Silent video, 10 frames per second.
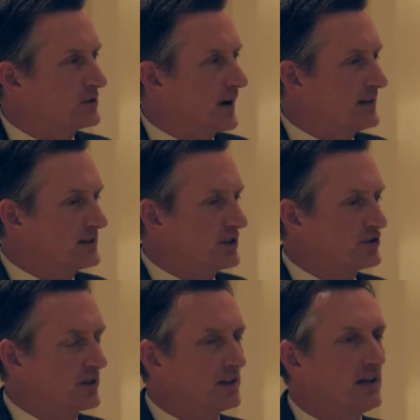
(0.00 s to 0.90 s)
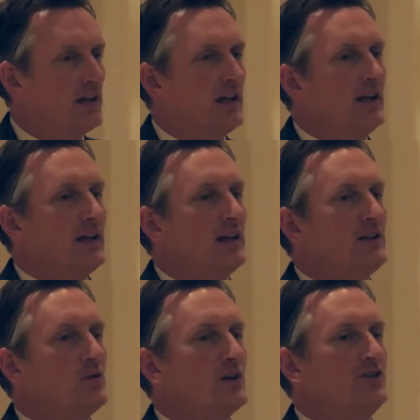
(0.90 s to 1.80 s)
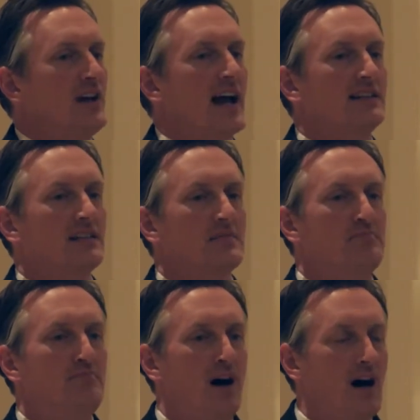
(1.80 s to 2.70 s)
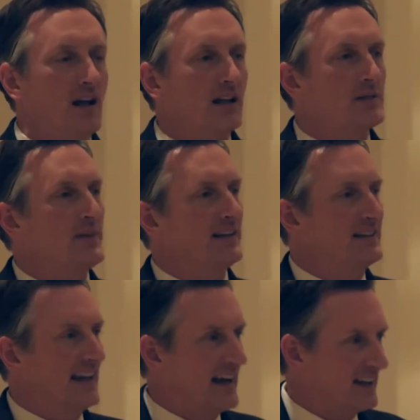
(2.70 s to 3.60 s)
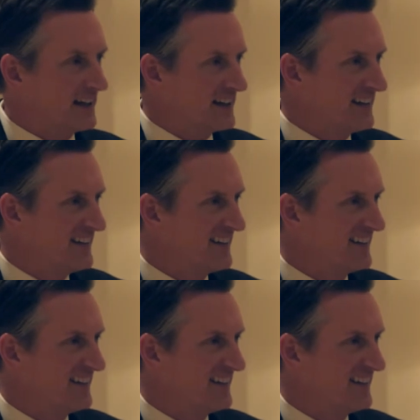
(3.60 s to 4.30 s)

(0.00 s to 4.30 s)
transition to a Jackson Pollock mentality